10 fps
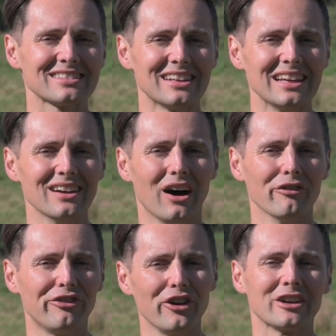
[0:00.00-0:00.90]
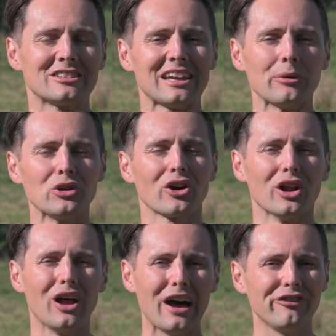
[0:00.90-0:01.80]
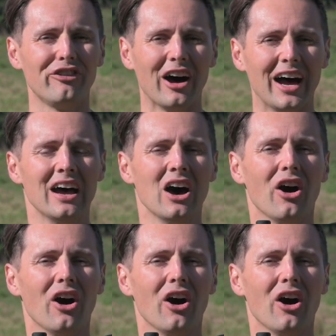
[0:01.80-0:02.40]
City. I'm Ferg and today we're doing a live fire